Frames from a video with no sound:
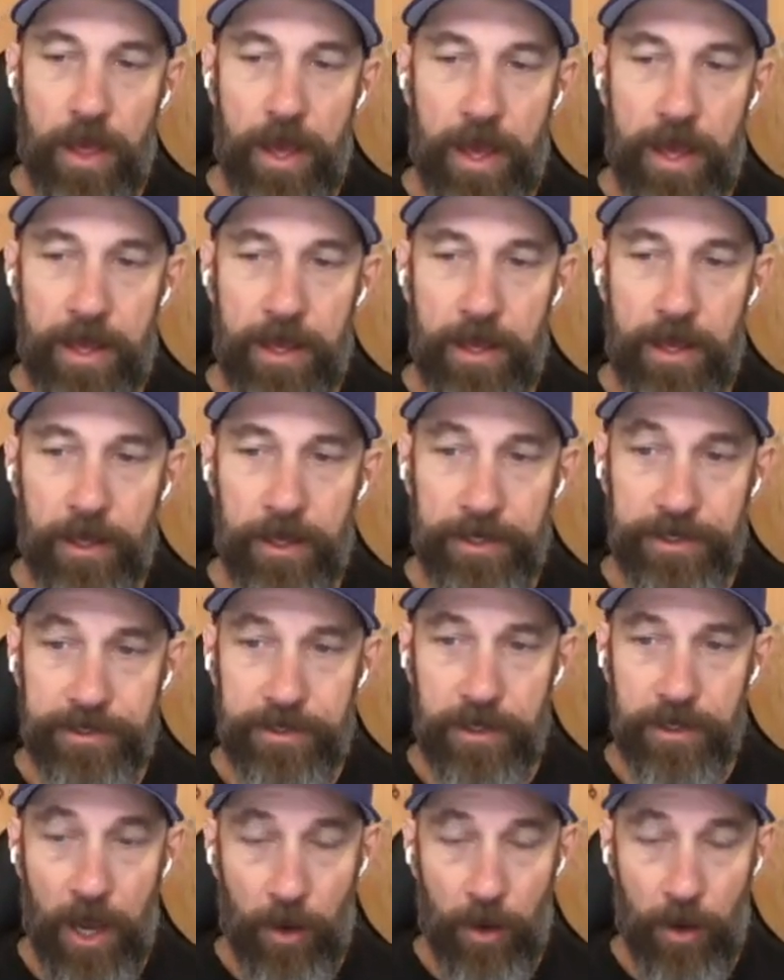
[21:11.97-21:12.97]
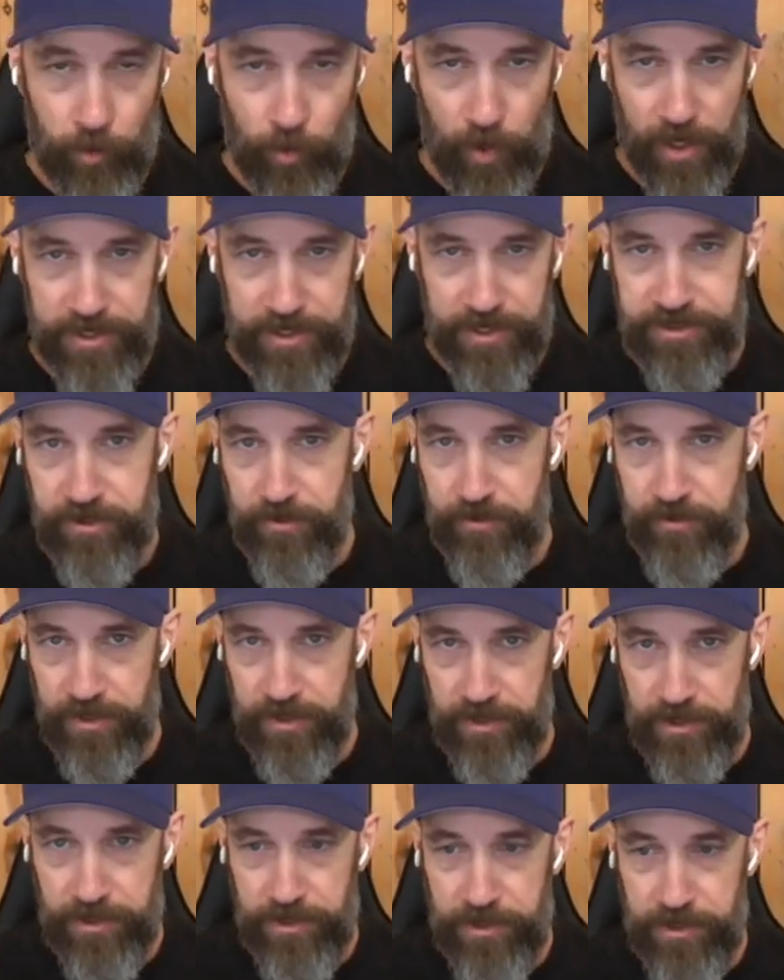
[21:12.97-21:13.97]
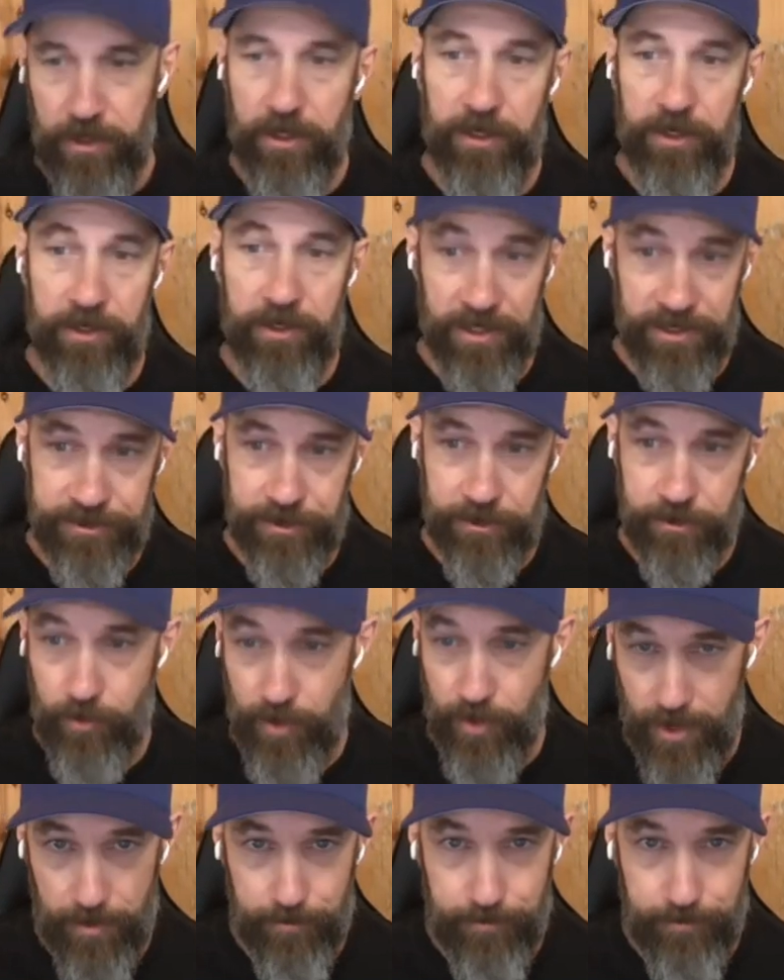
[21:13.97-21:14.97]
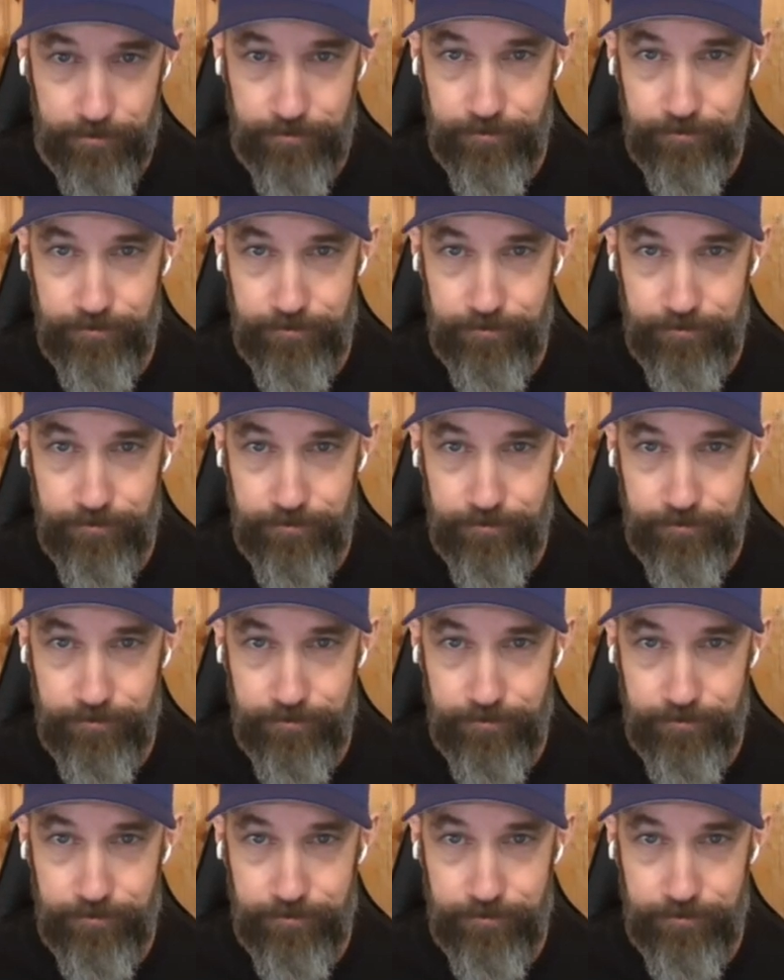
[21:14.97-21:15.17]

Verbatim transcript: And I would watch the Ninja cram.